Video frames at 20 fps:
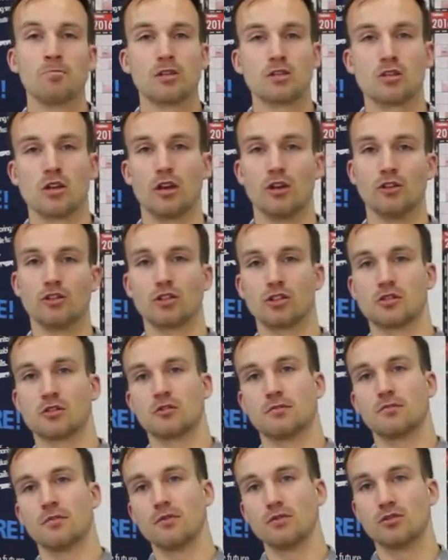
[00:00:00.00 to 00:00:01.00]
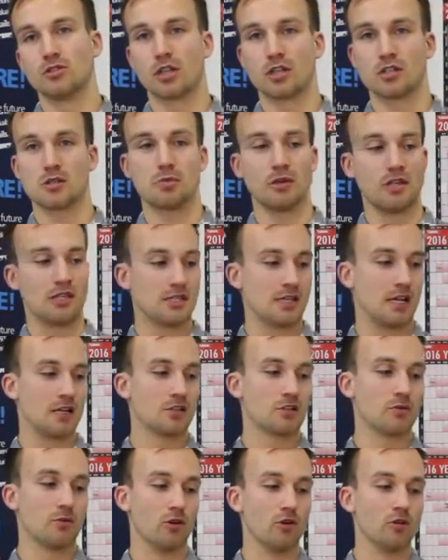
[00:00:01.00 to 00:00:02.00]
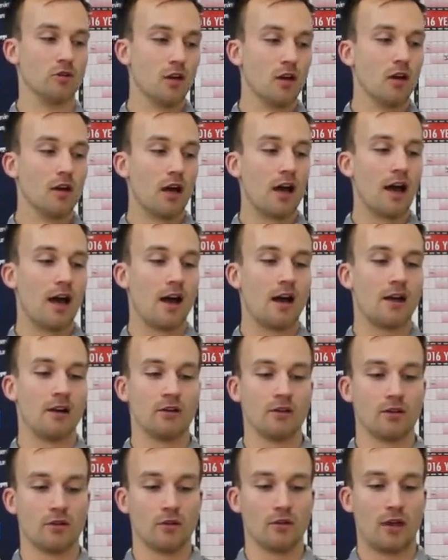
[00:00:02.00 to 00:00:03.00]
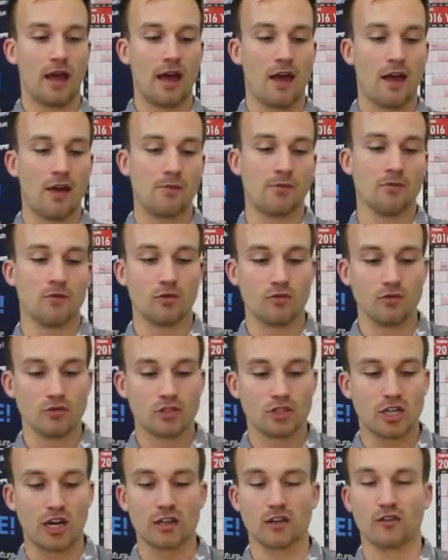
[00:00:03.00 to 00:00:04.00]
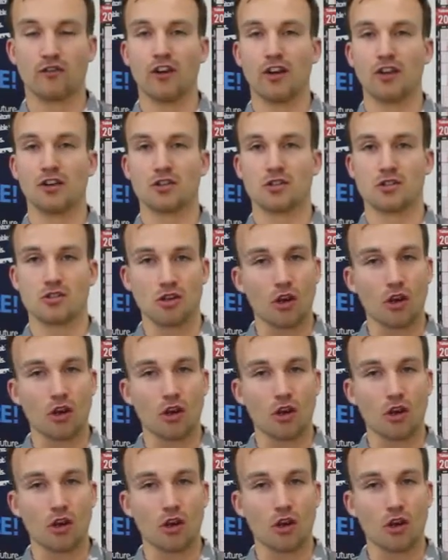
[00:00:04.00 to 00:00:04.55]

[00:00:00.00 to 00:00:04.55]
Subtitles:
So just be sensible and check the figures.